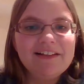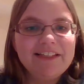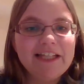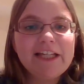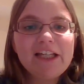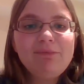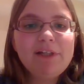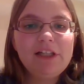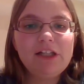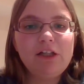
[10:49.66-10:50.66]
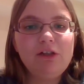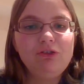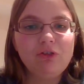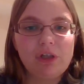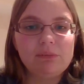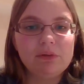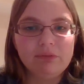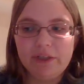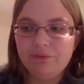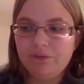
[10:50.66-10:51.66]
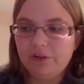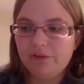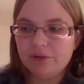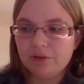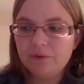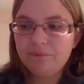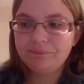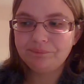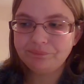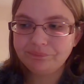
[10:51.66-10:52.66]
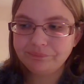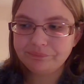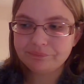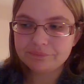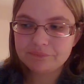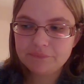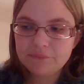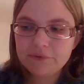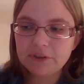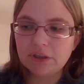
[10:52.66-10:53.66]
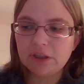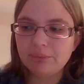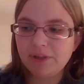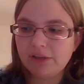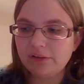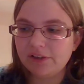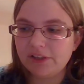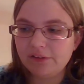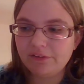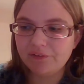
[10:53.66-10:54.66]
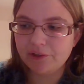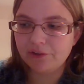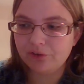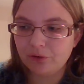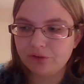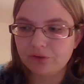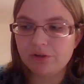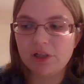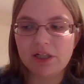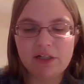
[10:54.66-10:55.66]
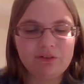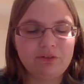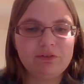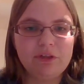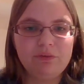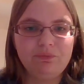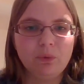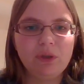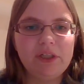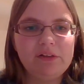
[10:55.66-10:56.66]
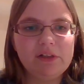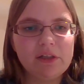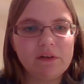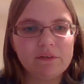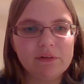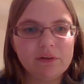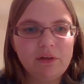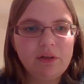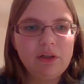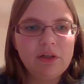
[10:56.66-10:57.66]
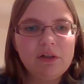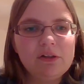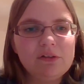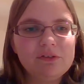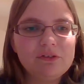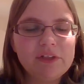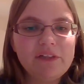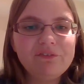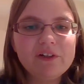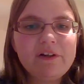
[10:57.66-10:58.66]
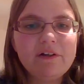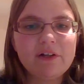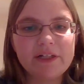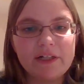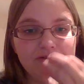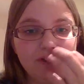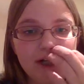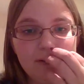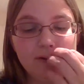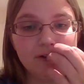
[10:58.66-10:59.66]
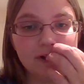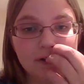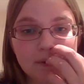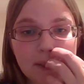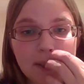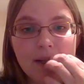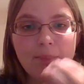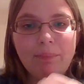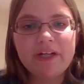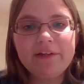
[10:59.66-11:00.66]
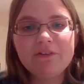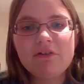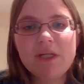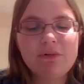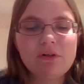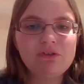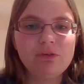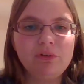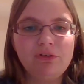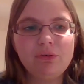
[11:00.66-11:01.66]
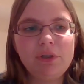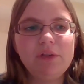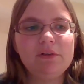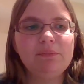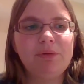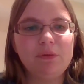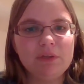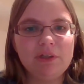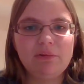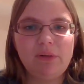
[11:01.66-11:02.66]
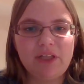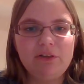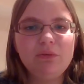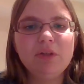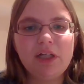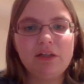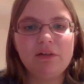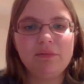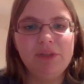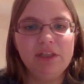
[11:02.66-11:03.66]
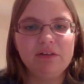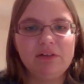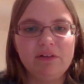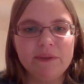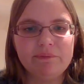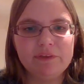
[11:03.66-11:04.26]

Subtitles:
they gave me an EA in drama, rightfully so, because it is a very social class. There's a lot of working together. So they figured I'd have challenges, but I thought I would also enjoy components because I do like being the center of